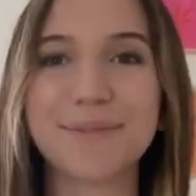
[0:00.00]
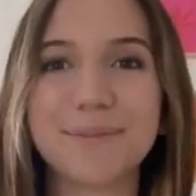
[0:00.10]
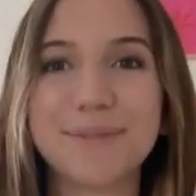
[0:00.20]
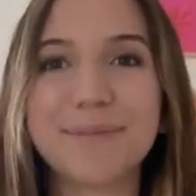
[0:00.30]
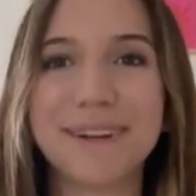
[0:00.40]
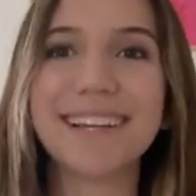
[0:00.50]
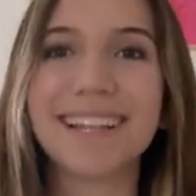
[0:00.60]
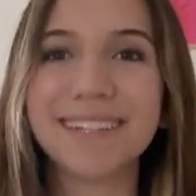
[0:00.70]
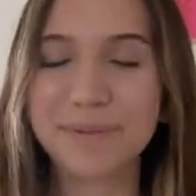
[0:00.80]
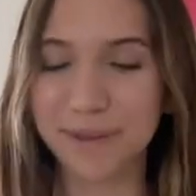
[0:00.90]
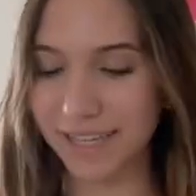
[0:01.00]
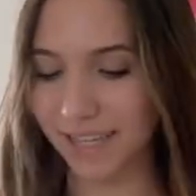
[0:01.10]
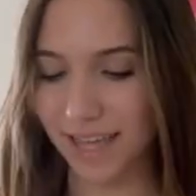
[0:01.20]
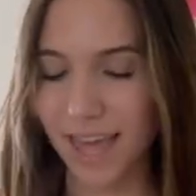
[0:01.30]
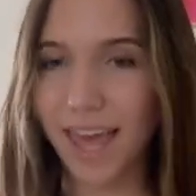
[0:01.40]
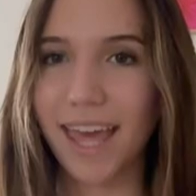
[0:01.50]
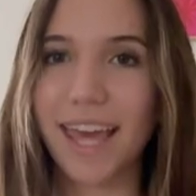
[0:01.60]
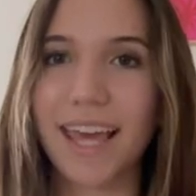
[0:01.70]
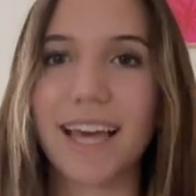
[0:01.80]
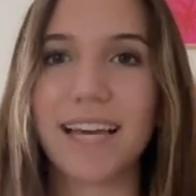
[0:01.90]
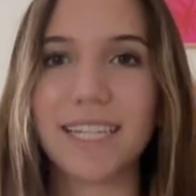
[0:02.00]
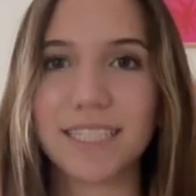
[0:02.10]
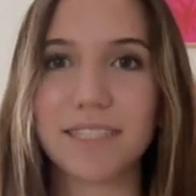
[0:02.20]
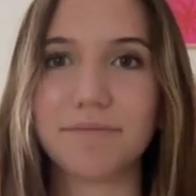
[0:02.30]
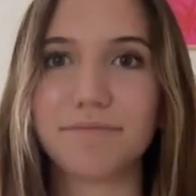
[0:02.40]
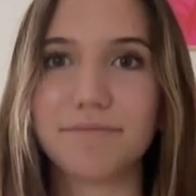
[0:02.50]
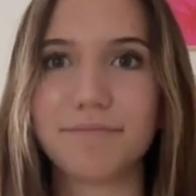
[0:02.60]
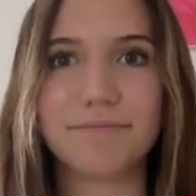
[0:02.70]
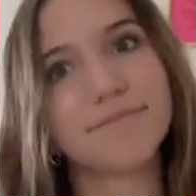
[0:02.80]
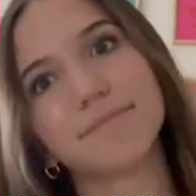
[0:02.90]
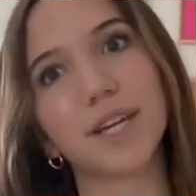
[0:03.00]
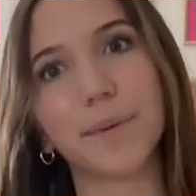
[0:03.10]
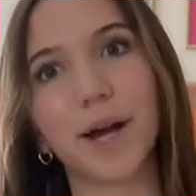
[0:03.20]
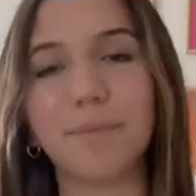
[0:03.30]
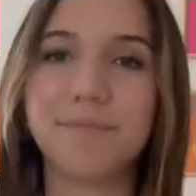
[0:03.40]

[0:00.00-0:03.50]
spring break last week, and here we go.